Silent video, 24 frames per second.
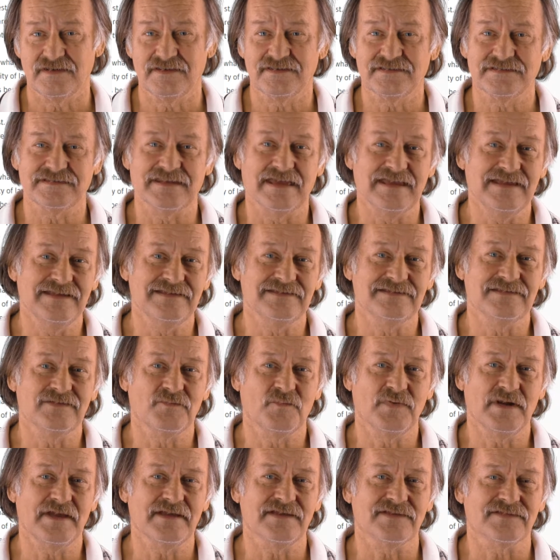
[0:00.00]
it stays in
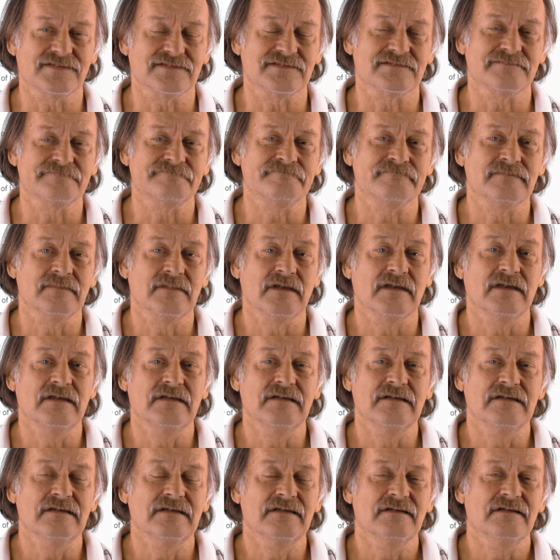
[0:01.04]
place.
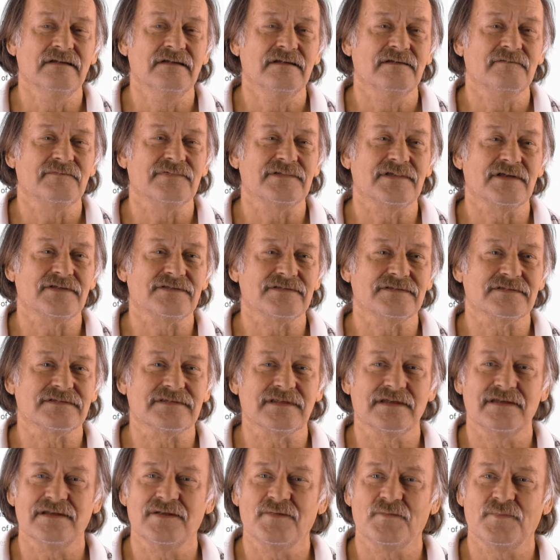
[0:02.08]
If it doesn't
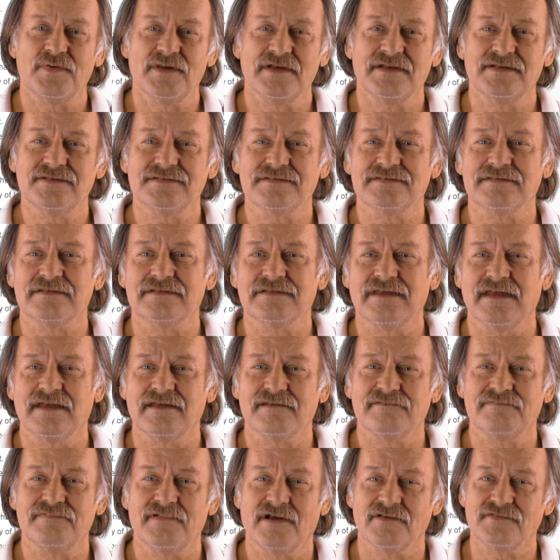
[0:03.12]
stay in place, it
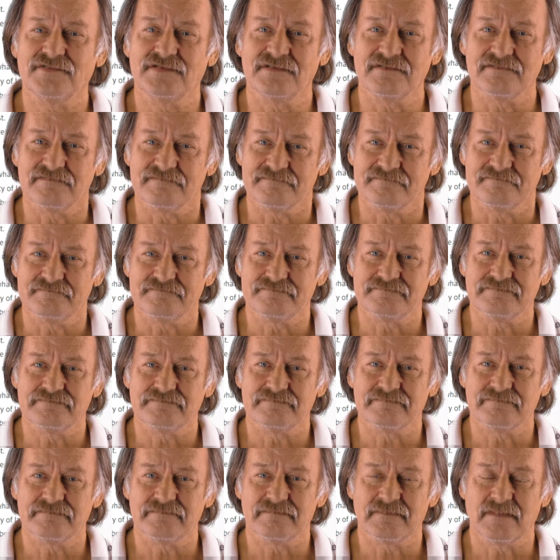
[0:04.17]
can't function.
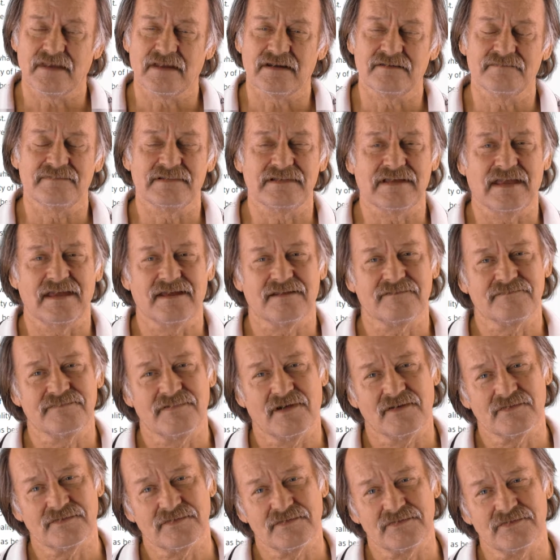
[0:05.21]
And if it can't
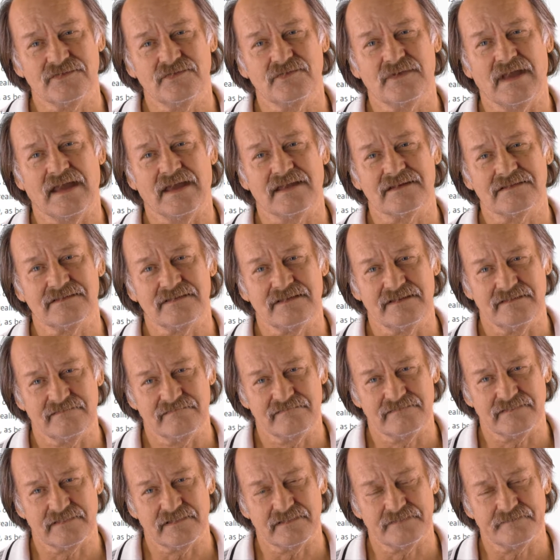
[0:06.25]
function, you can't live.